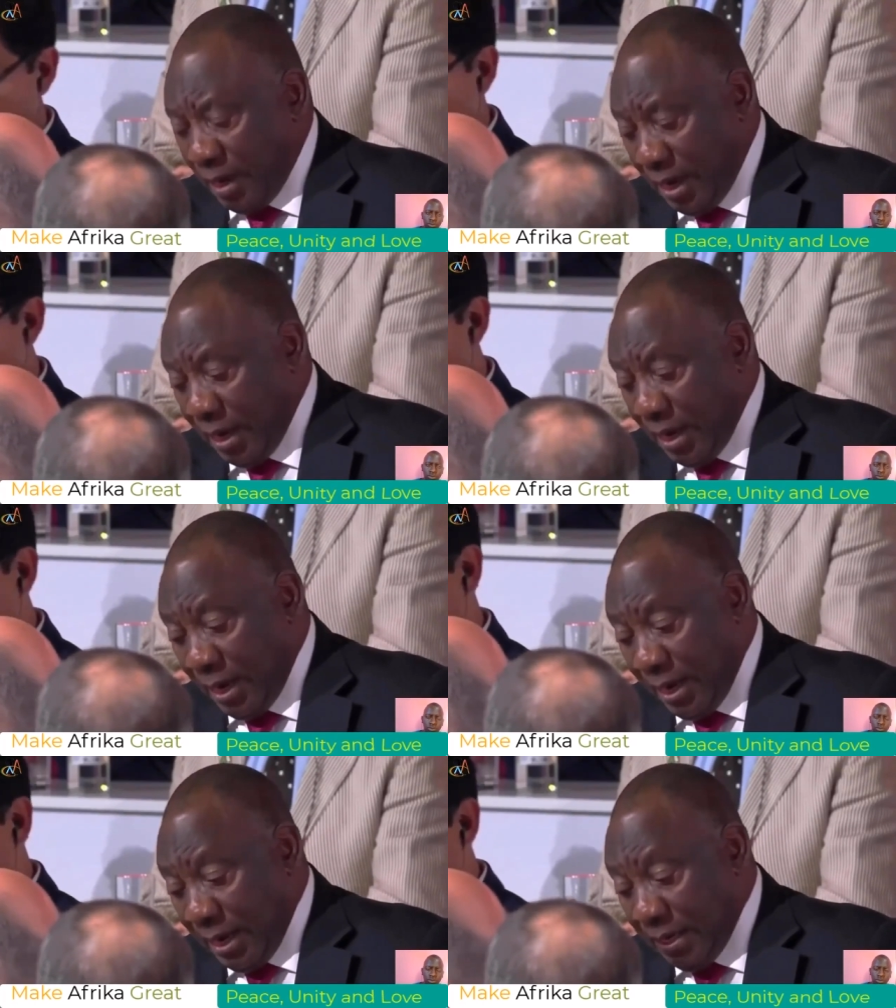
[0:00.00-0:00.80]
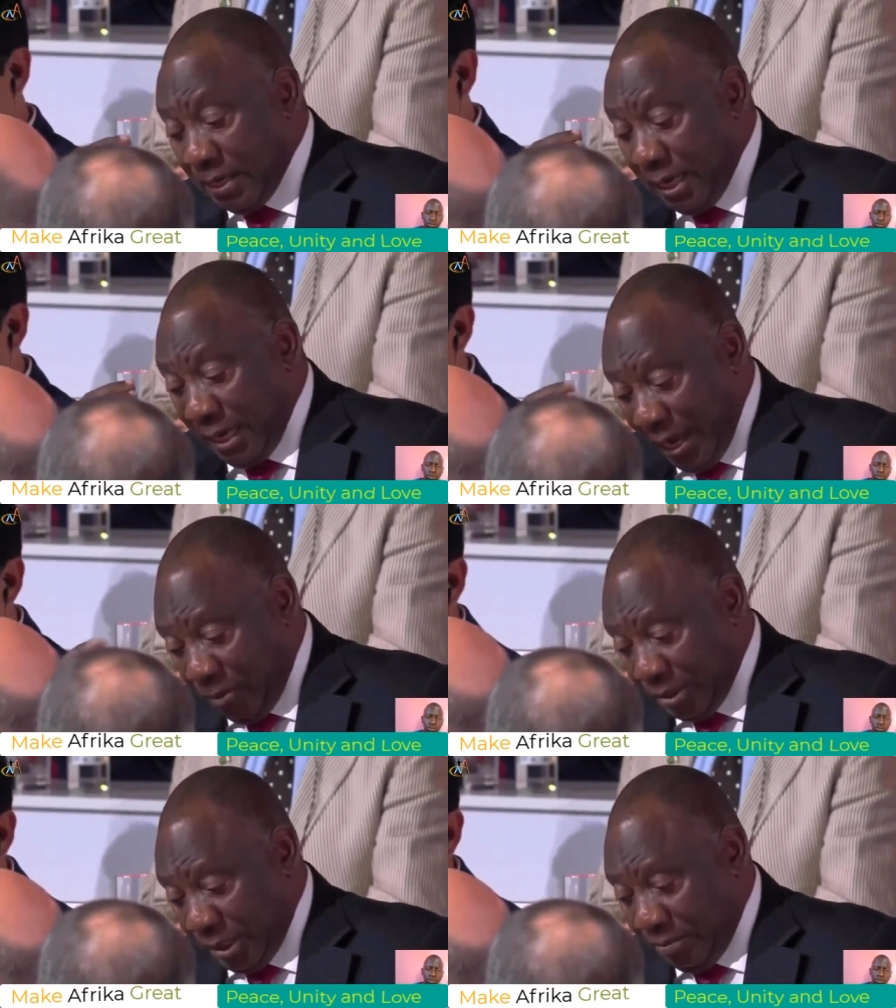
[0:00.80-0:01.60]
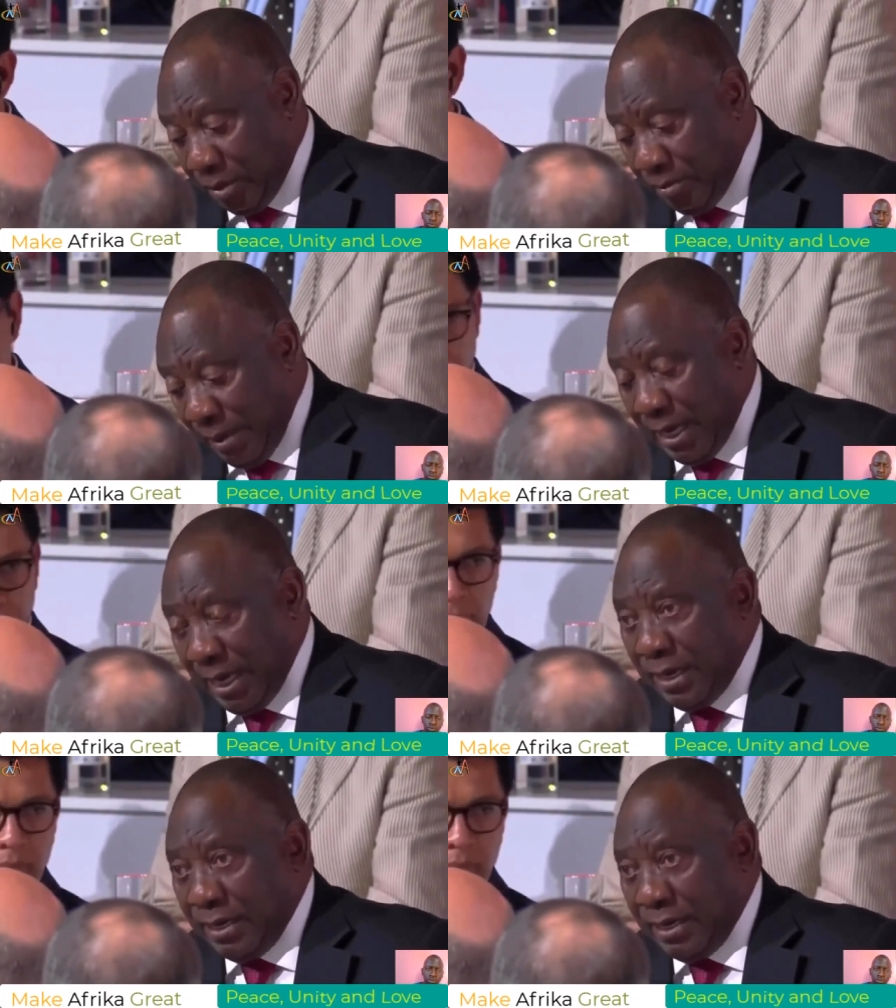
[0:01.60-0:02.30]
uh, in an equitable manner.